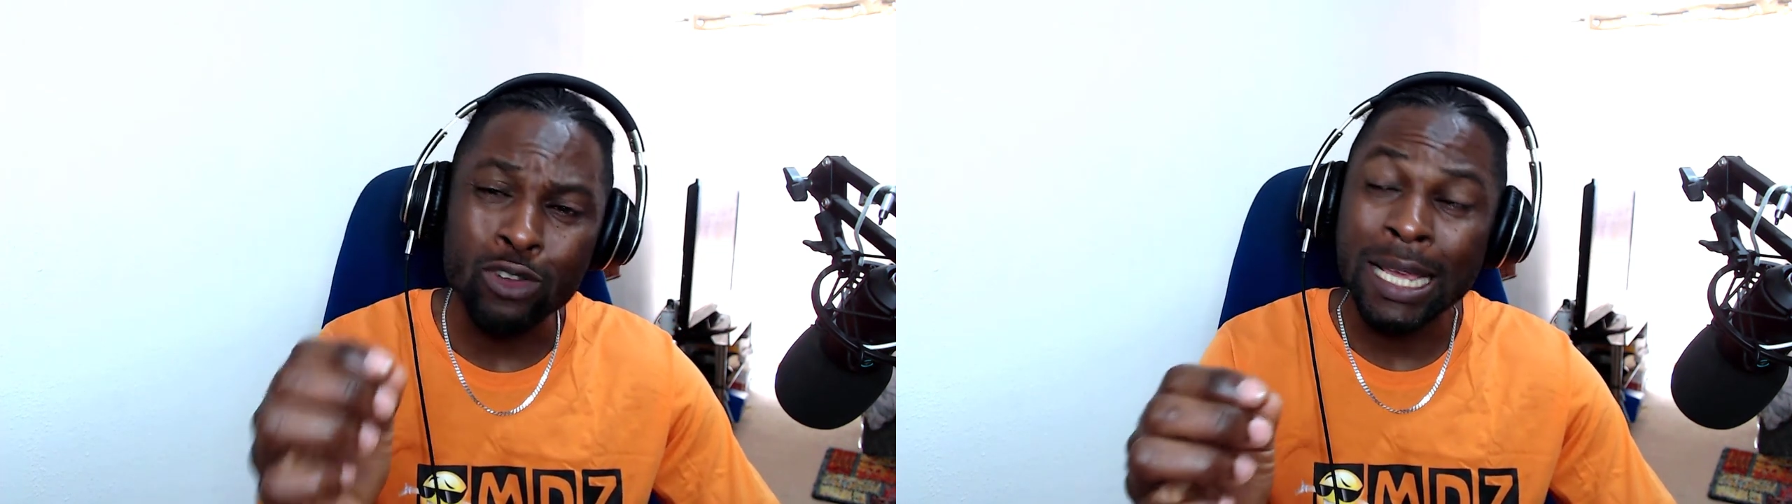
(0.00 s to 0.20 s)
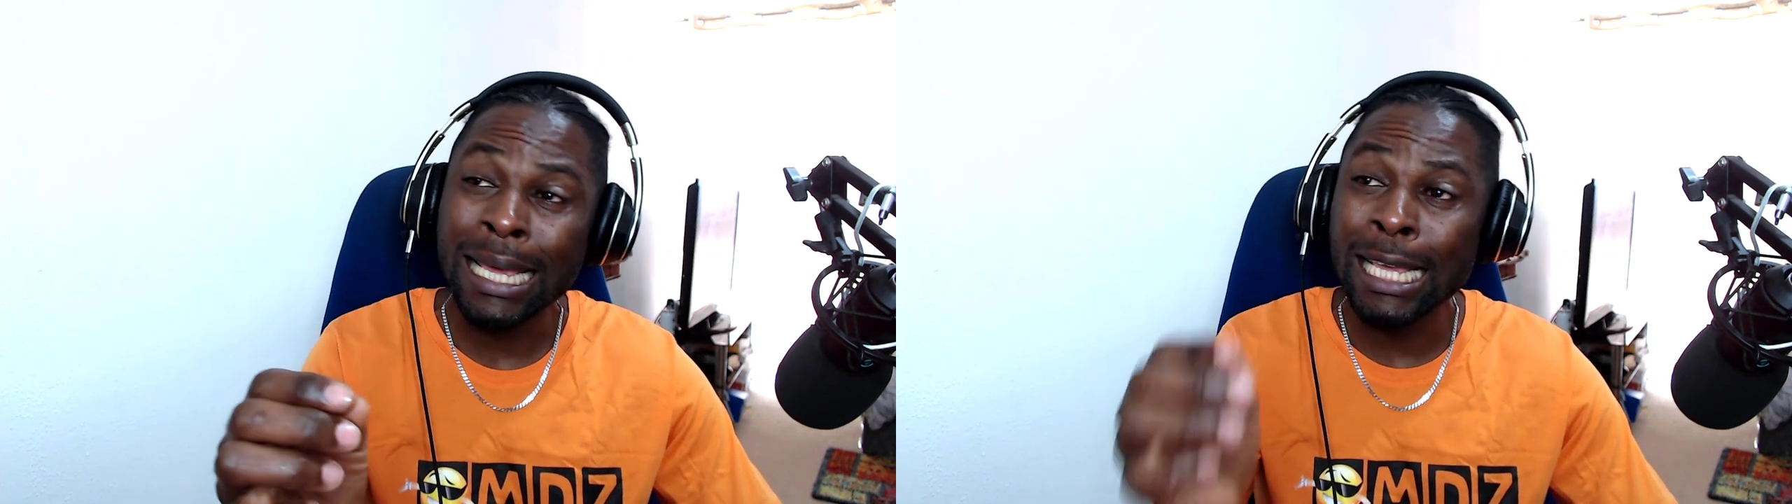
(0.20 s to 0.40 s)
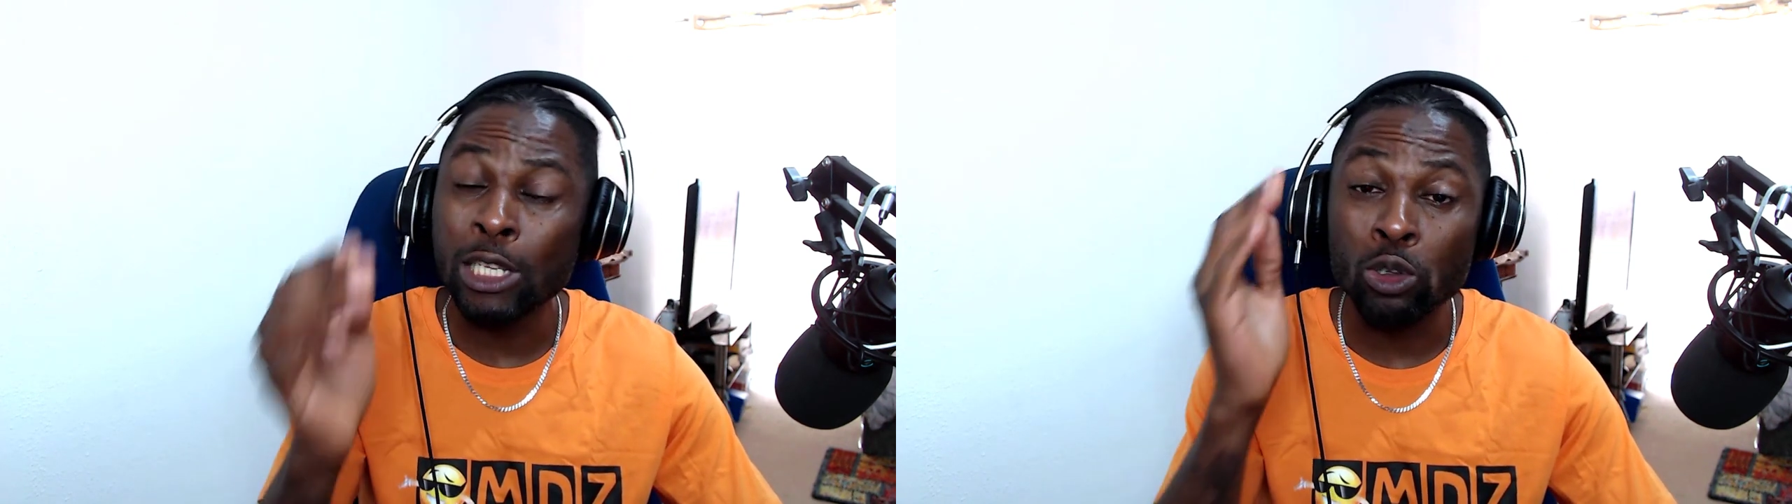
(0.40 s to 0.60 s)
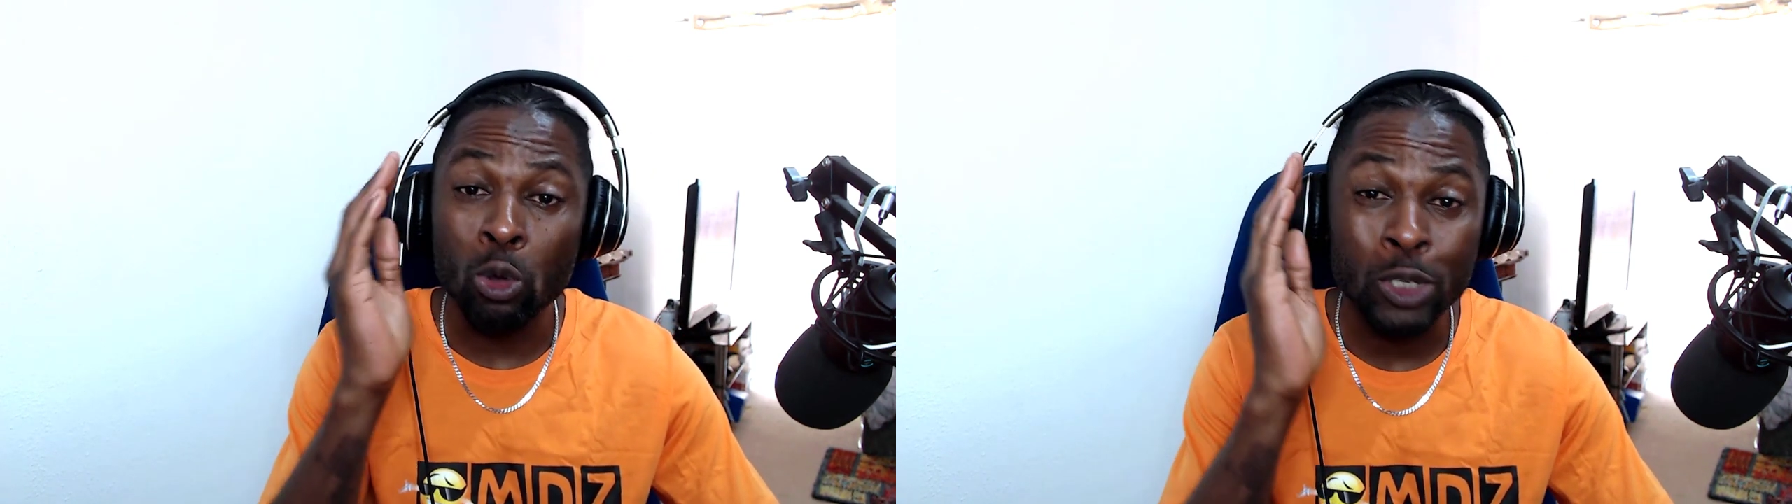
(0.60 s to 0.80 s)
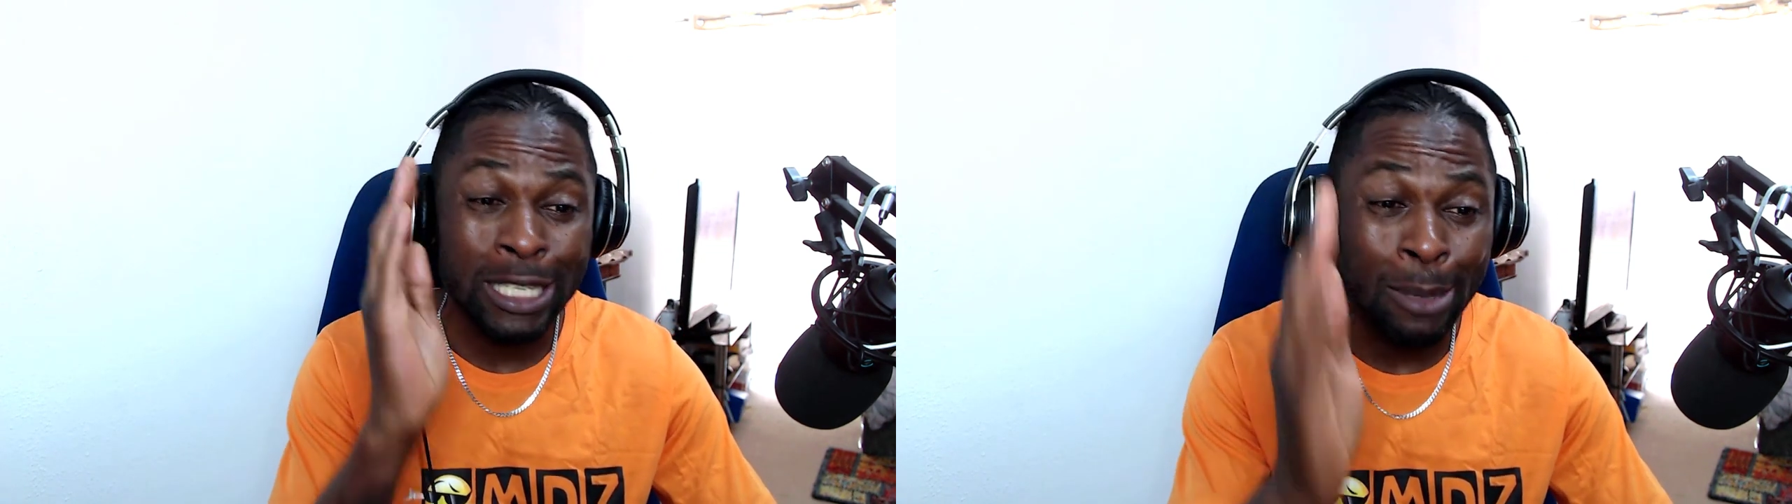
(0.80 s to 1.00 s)
it is so
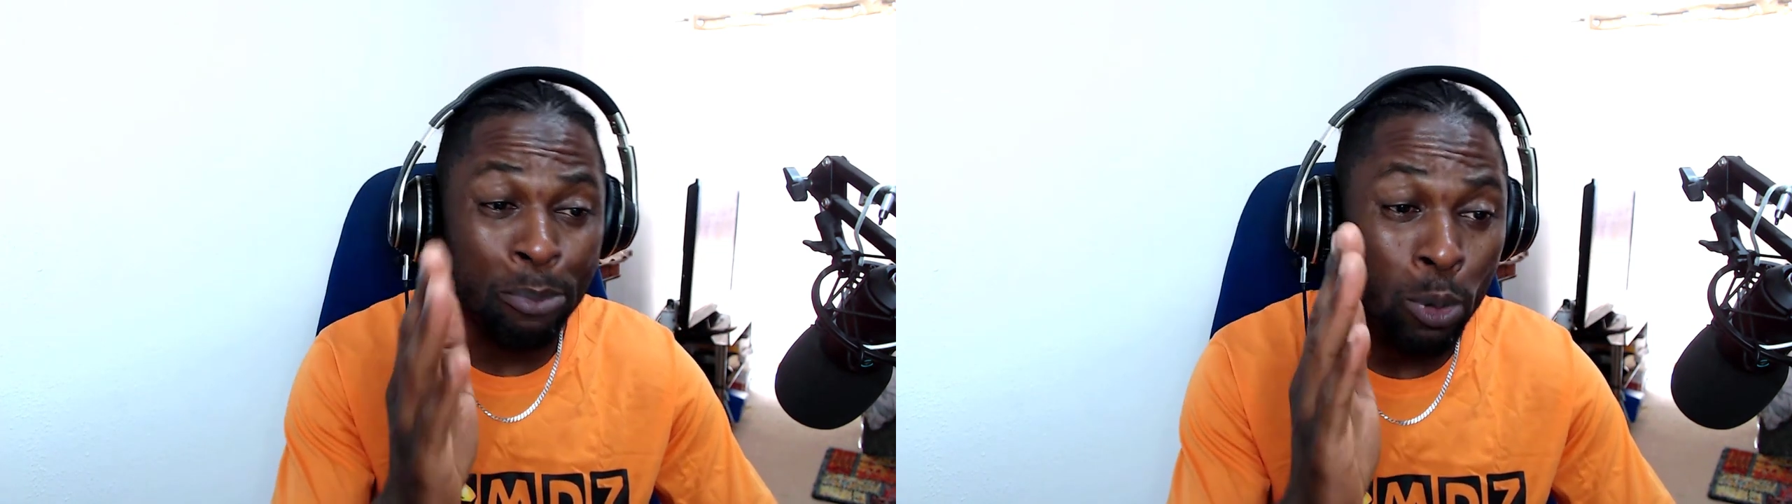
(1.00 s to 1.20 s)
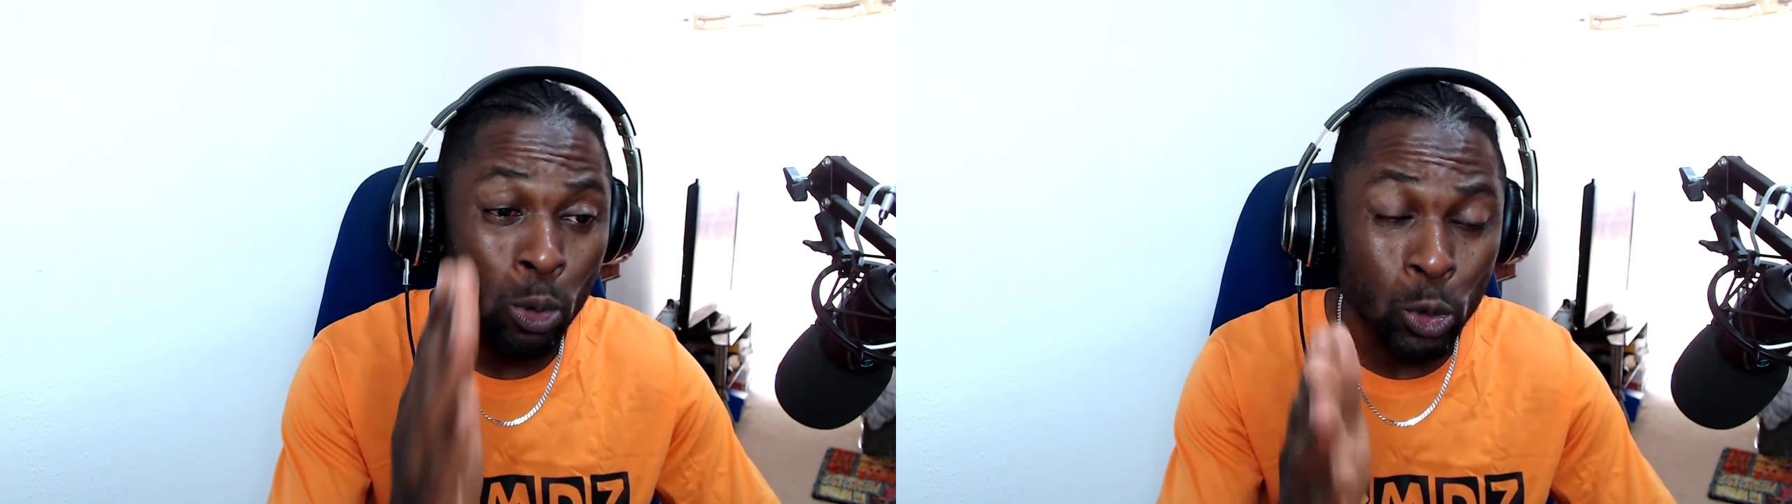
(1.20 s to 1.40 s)
simple,